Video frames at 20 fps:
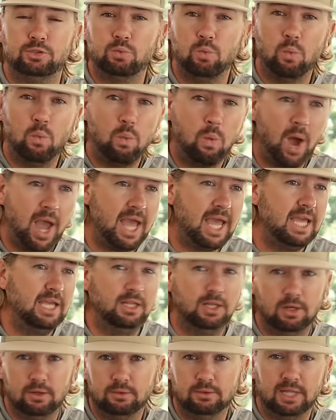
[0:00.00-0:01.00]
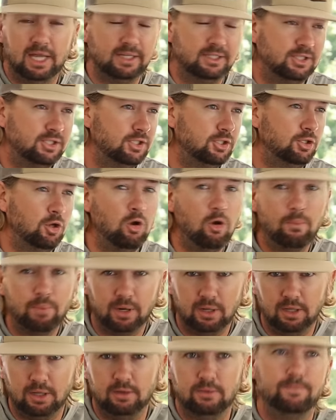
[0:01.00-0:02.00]
way low, like
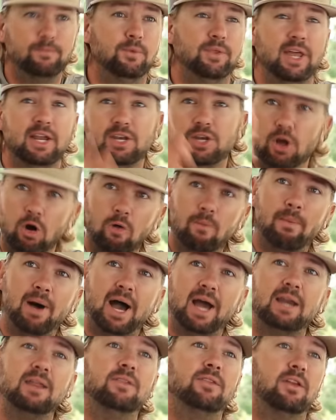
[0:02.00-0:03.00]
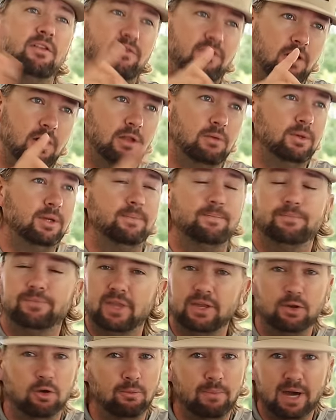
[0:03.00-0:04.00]
super low. When they don't bite it and they follow it,
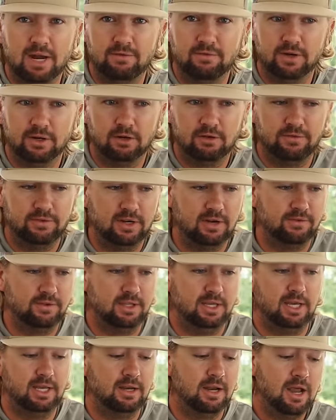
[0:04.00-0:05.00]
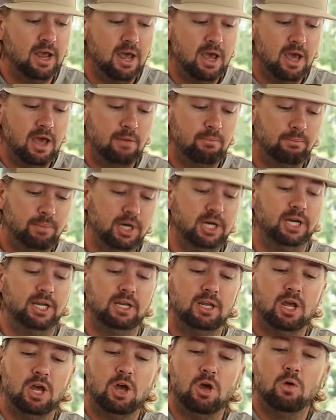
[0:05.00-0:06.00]
they don't bite it very often after that.
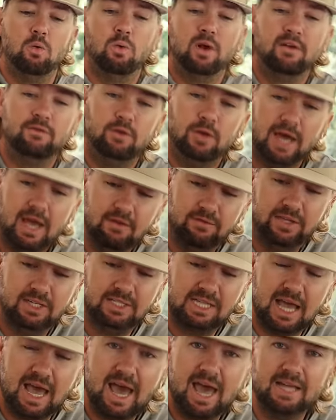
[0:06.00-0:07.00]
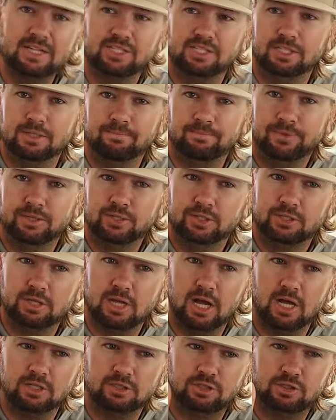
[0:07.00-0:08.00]
But whenever you have this action, just
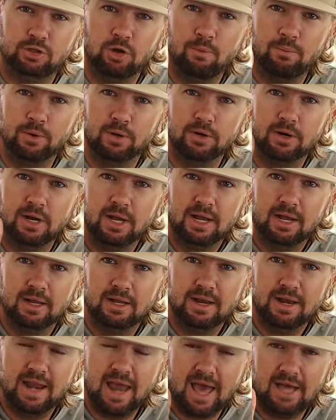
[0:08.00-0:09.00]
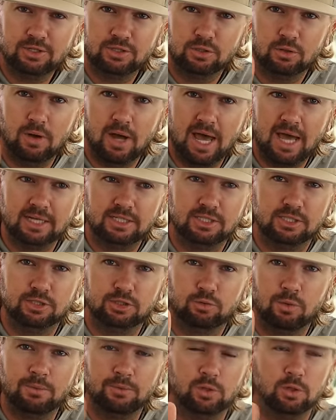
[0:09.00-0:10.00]
a super natural action
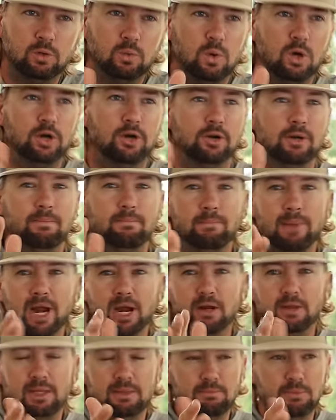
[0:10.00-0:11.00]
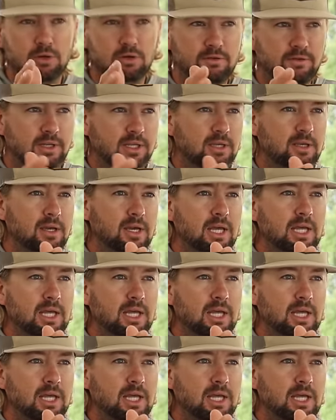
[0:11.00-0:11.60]
swimming through the water and barely moving,